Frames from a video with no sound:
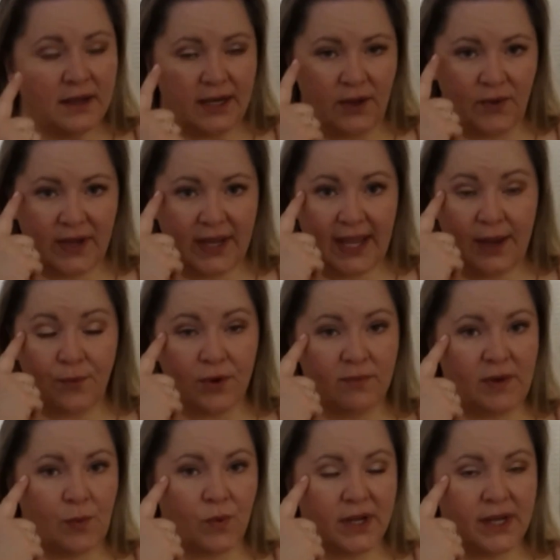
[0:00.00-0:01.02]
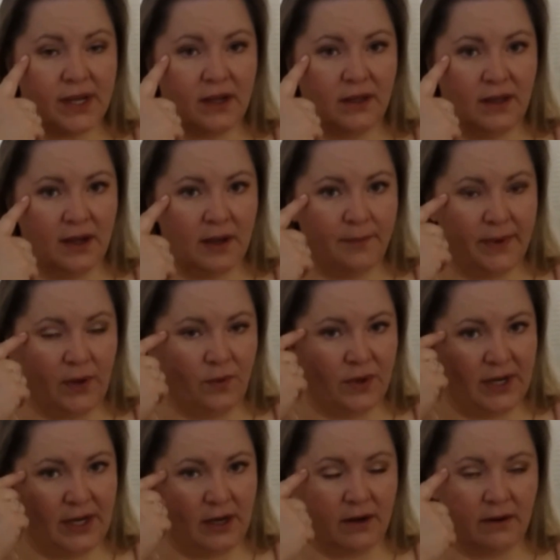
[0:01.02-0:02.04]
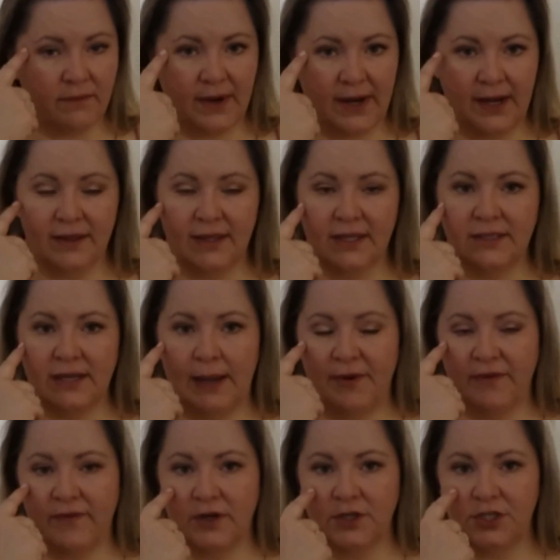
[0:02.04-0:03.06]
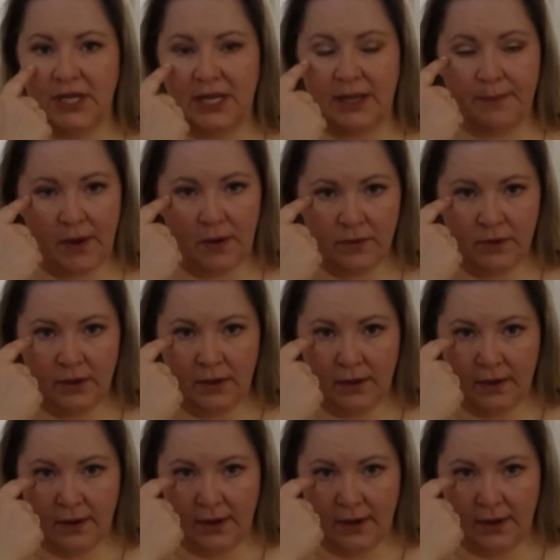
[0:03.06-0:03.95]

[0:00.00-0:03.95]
Now again, we're going to be working along a bone here, right? At the top of our cheekbone.